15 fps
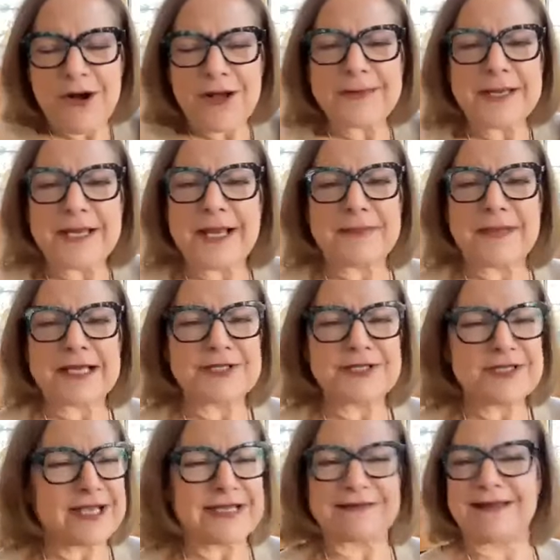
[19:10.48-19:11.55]
call me on my
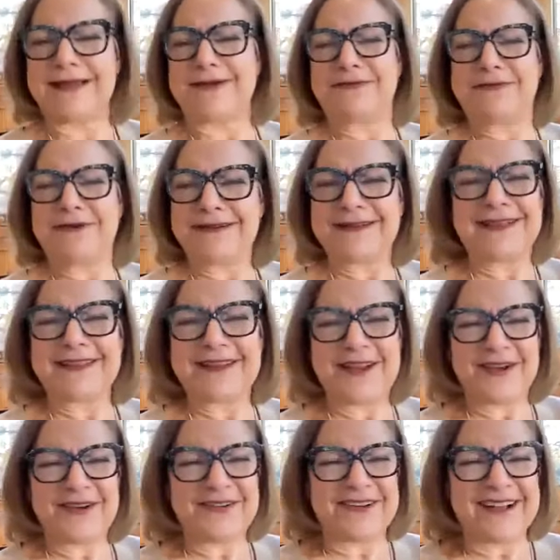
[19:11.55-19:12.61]
shit like what you
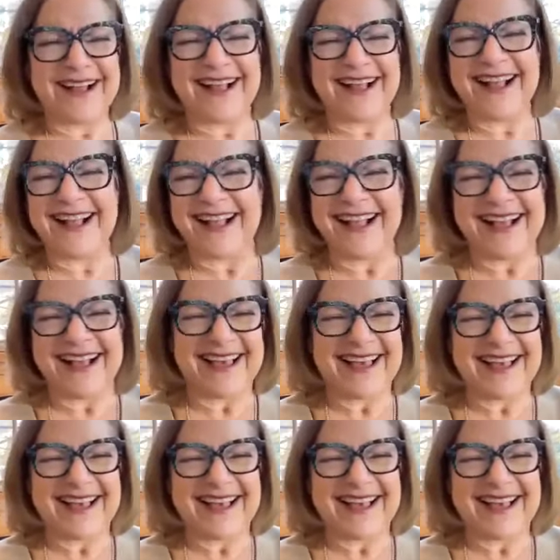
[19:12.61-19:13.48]
know yeah